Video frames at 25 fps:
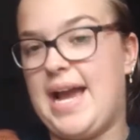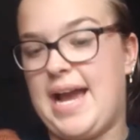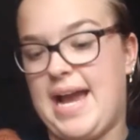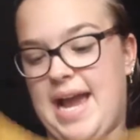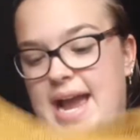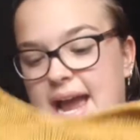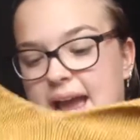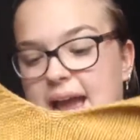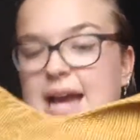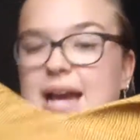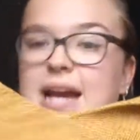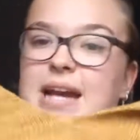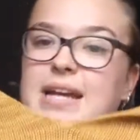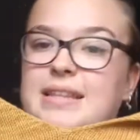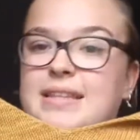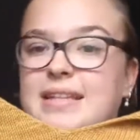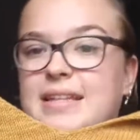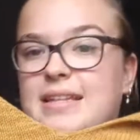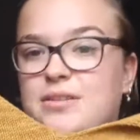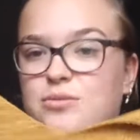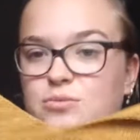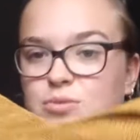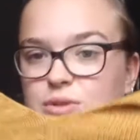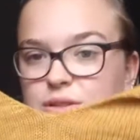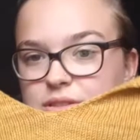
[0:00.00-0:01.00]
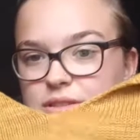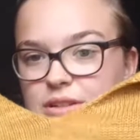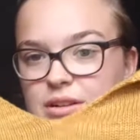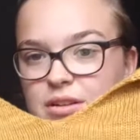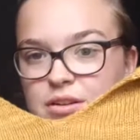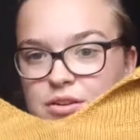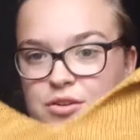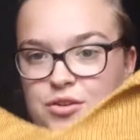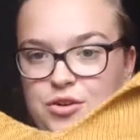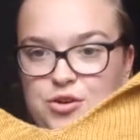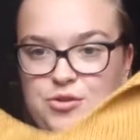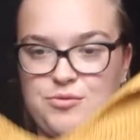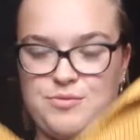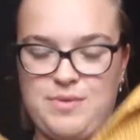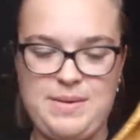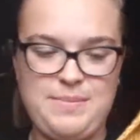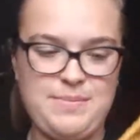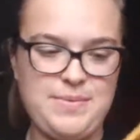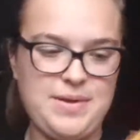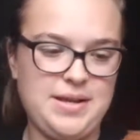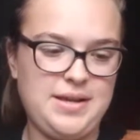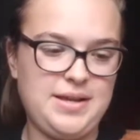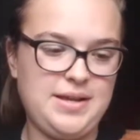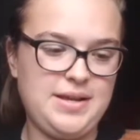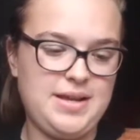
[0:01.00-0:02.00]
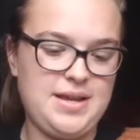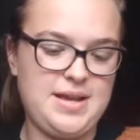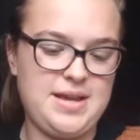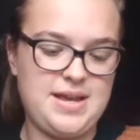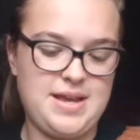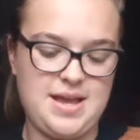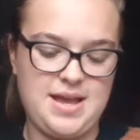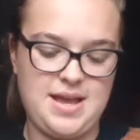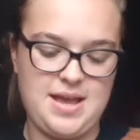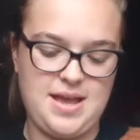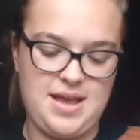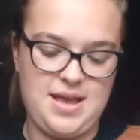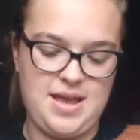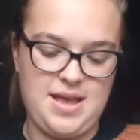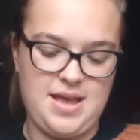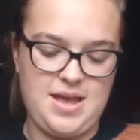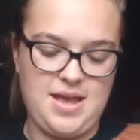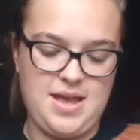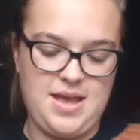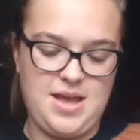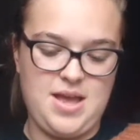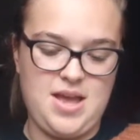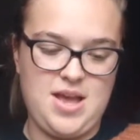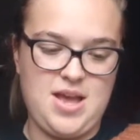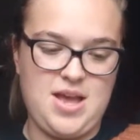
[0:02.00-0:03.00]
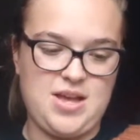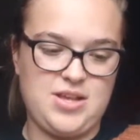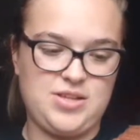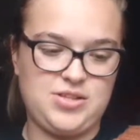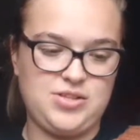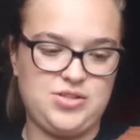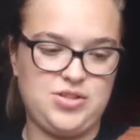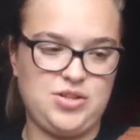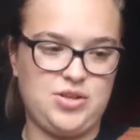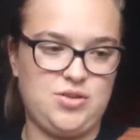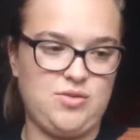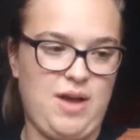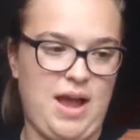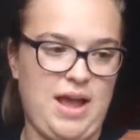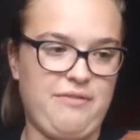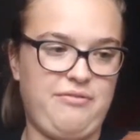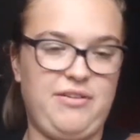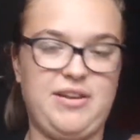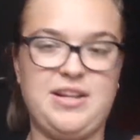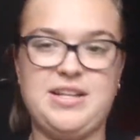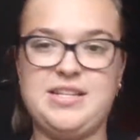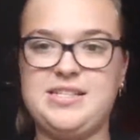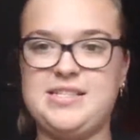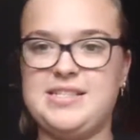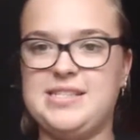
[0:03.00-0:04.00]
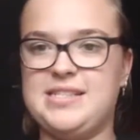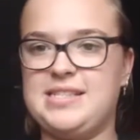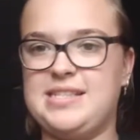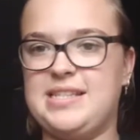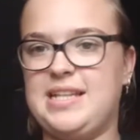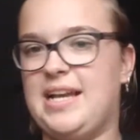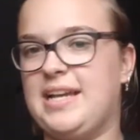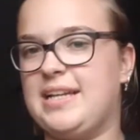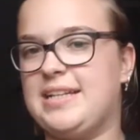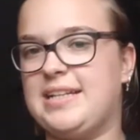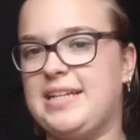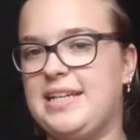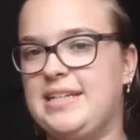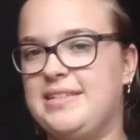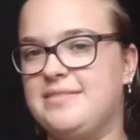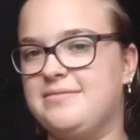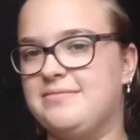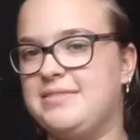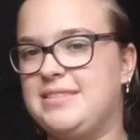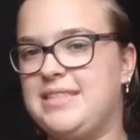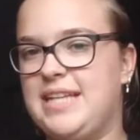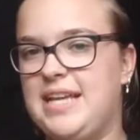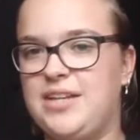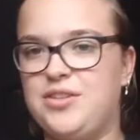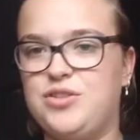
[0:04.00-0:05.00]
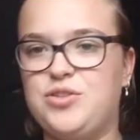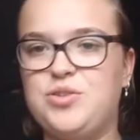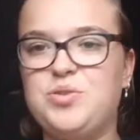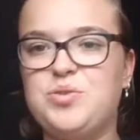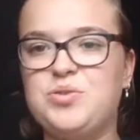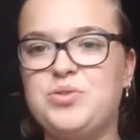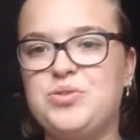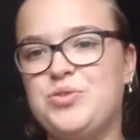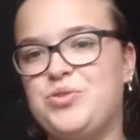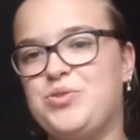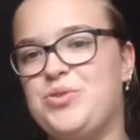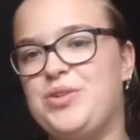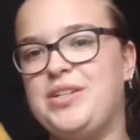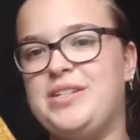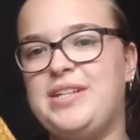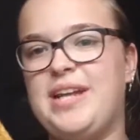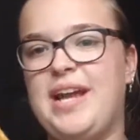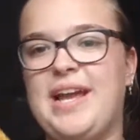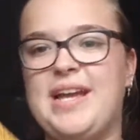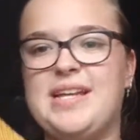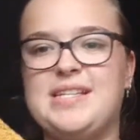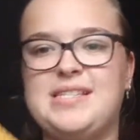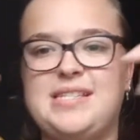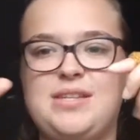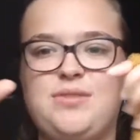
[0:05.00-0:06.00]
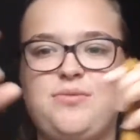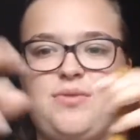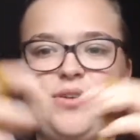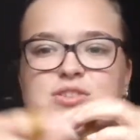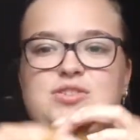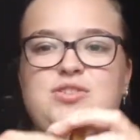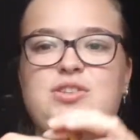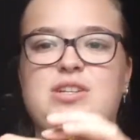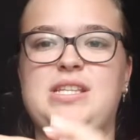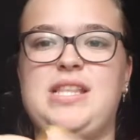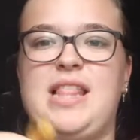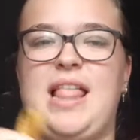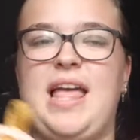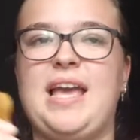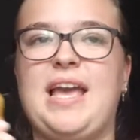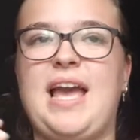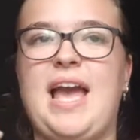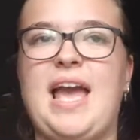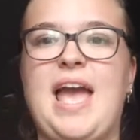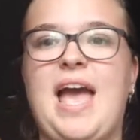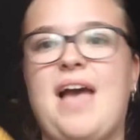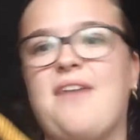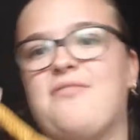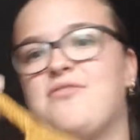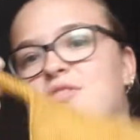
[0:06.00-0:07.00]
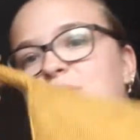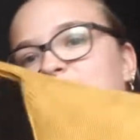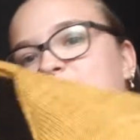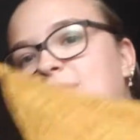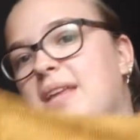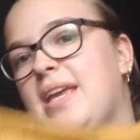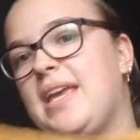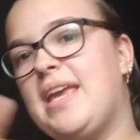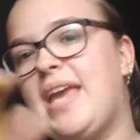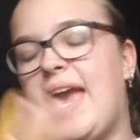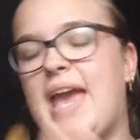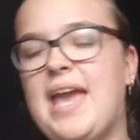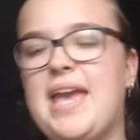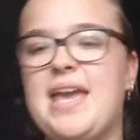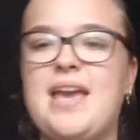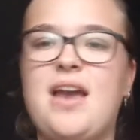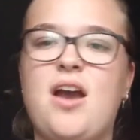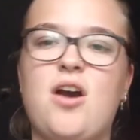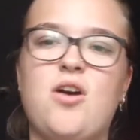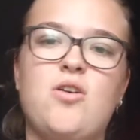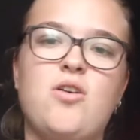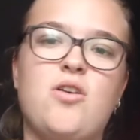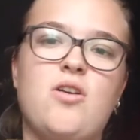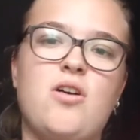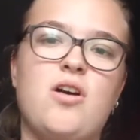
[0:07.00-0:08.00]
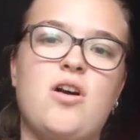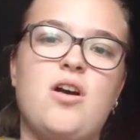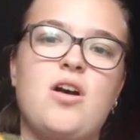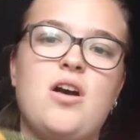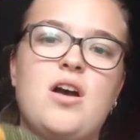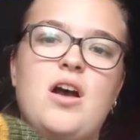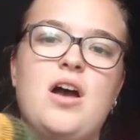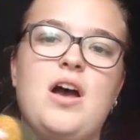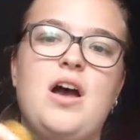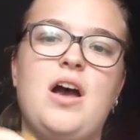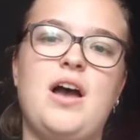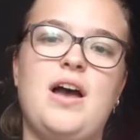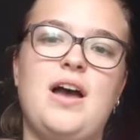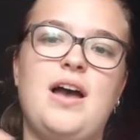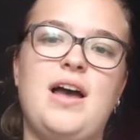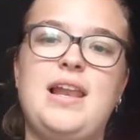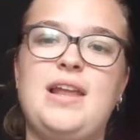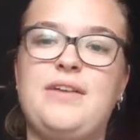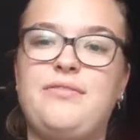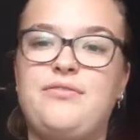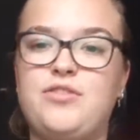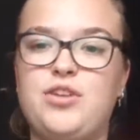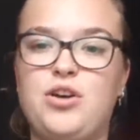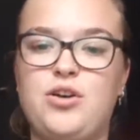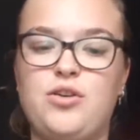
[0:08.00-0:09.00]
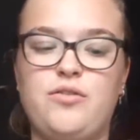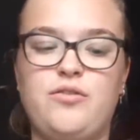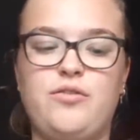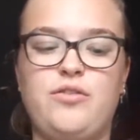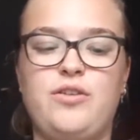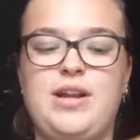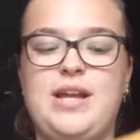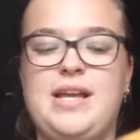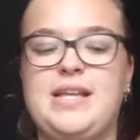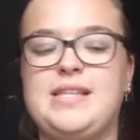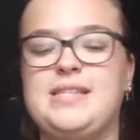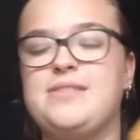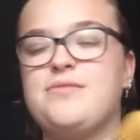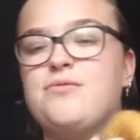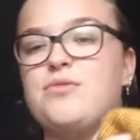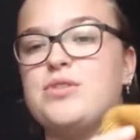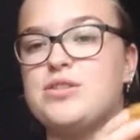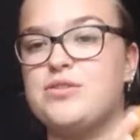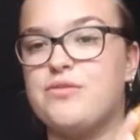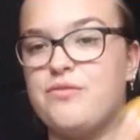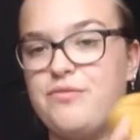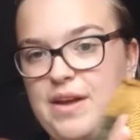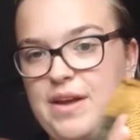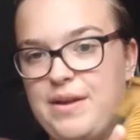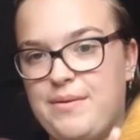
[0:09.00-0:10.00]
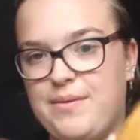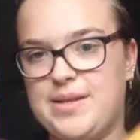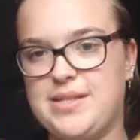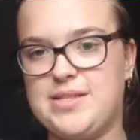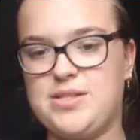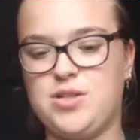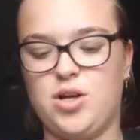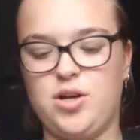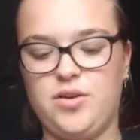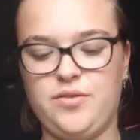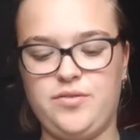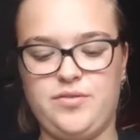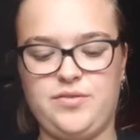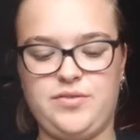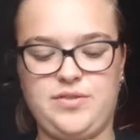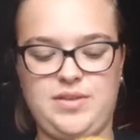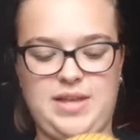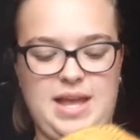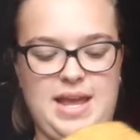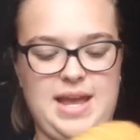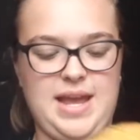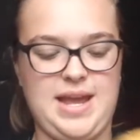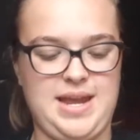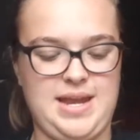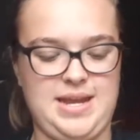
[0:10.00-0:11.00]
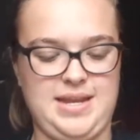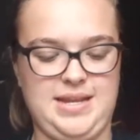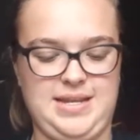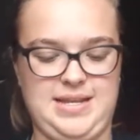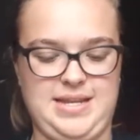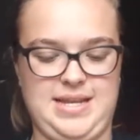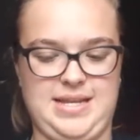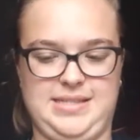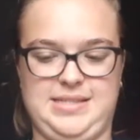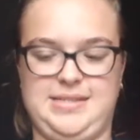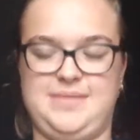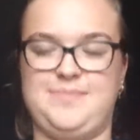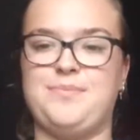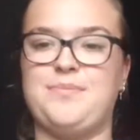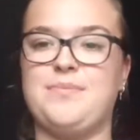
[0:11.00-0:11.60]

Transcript: I didn't want a longer ribbing. So I finished this like in say 2 to 3 days. It was just like I have some decay left over. It was very soft, and yes.